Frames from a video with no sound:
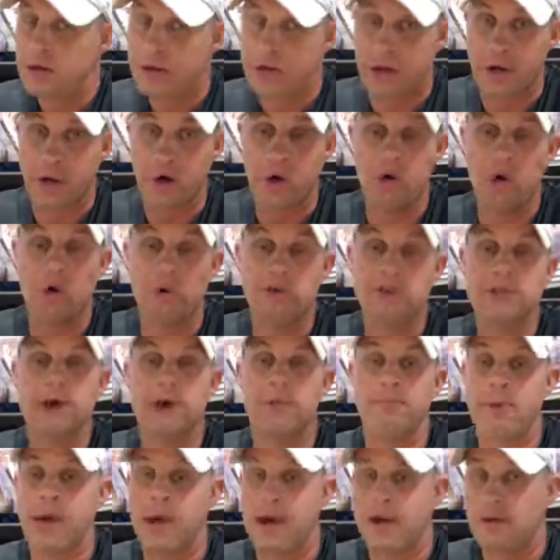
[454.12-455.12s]
Cano goes
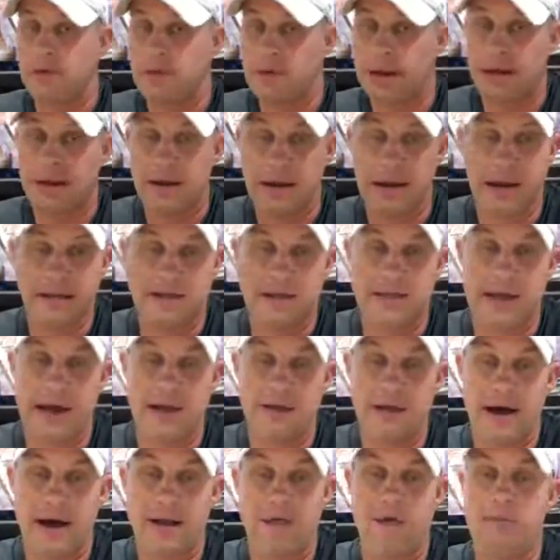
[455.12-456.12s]
up and hits the
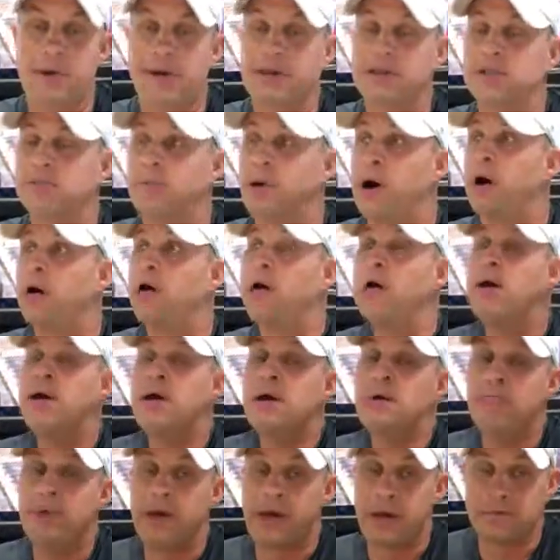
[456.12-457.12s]
hell out of the baseball,
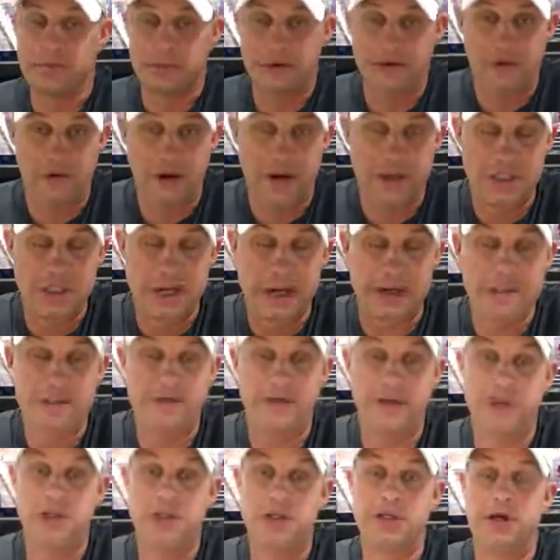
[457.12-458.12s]
becomes a franchise
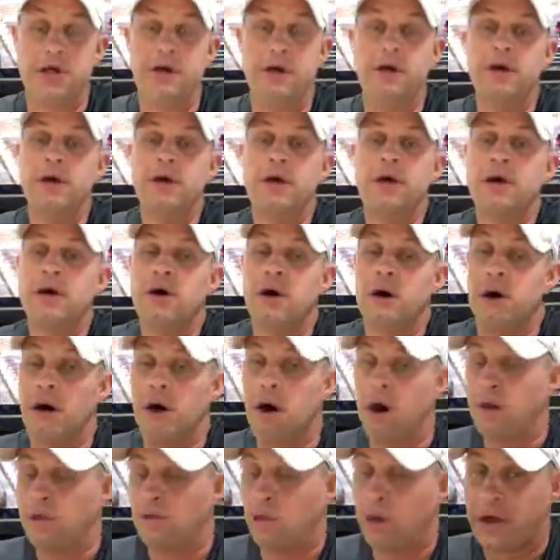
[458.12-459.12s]
fixture
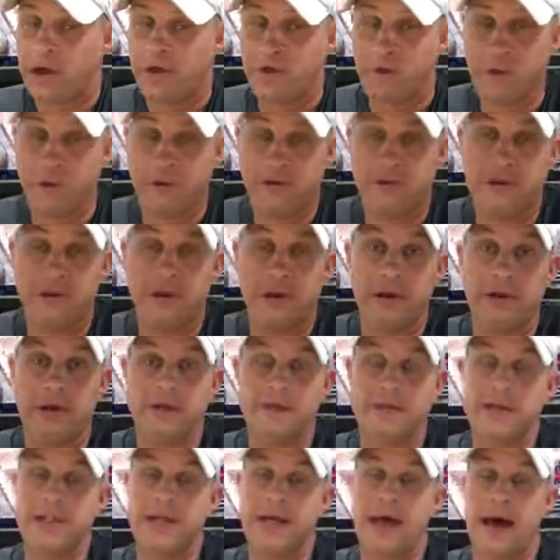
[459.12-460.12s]
all the way through until he
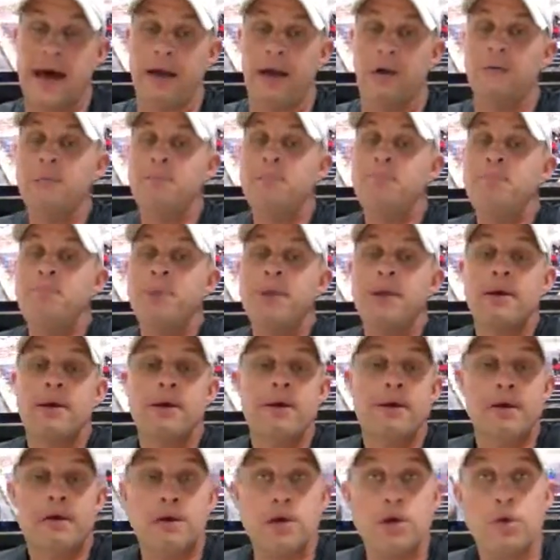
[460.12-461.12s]
leaves Seattle.
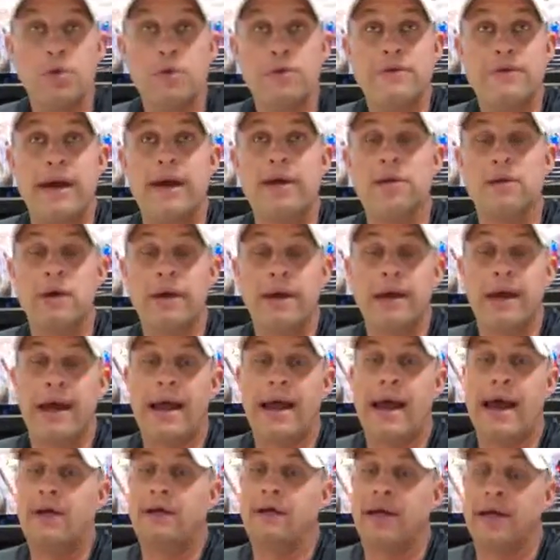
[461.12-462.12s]
You take a look at a
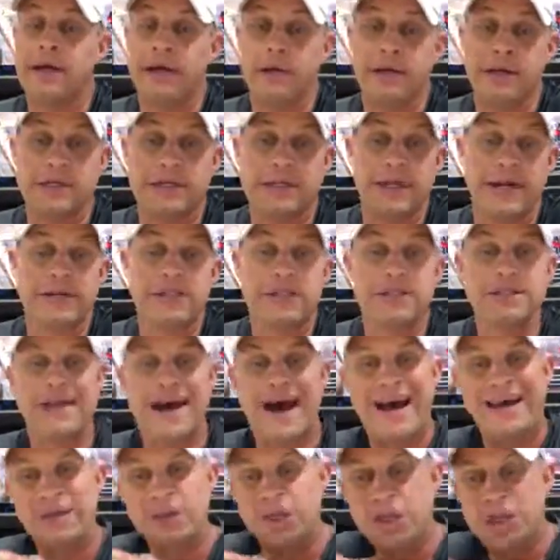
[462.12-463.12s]
guy like Gary Sanchez.
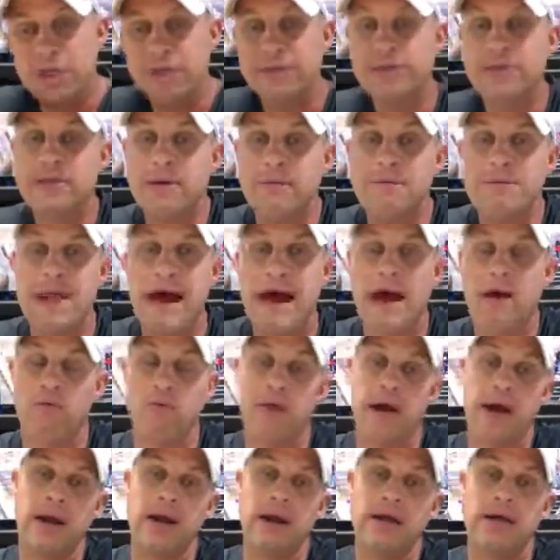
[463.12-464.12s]
I just am not
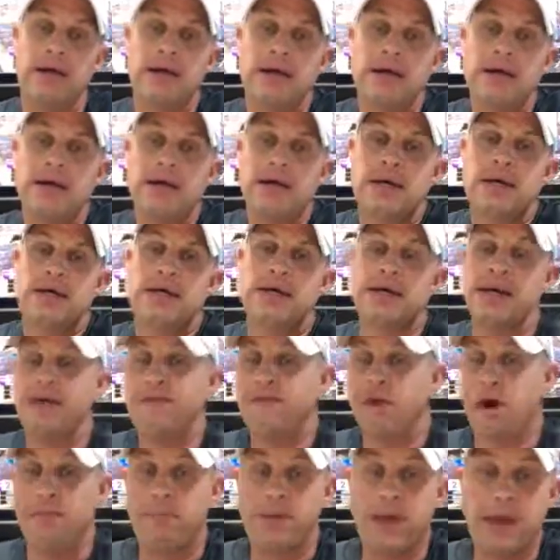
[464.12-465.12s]
ready to
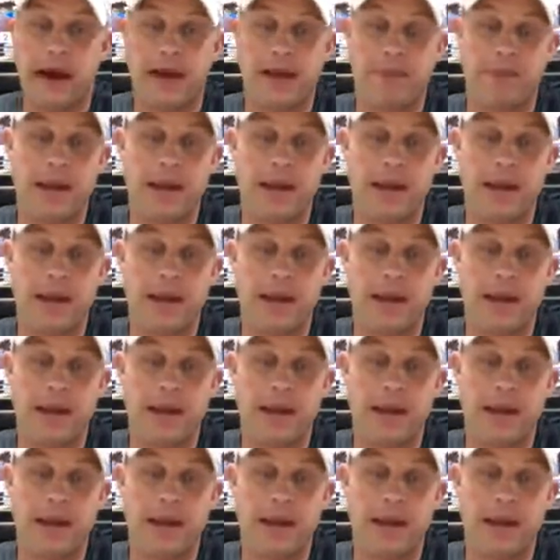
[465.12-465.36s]
give up yet.